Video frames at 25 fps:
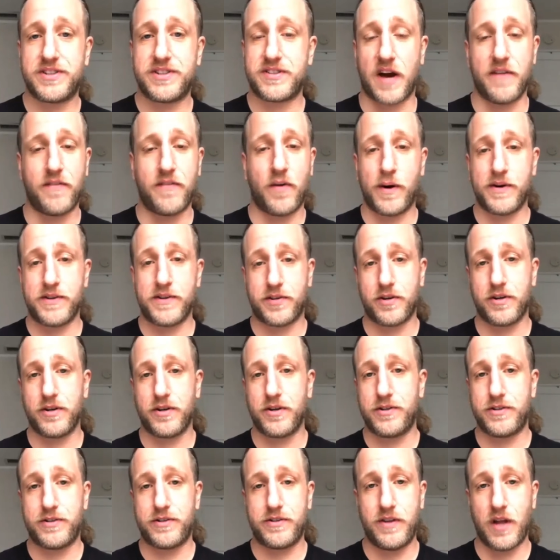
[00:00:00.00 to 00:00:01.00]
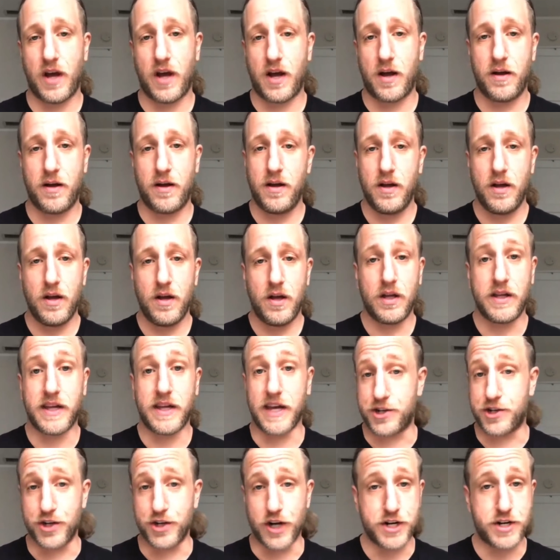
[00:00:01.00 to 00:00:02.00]
I've always heard
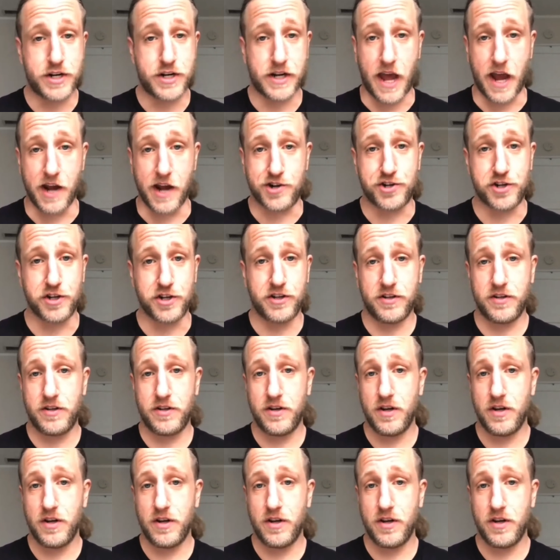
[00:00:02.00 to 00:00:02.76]
get your education.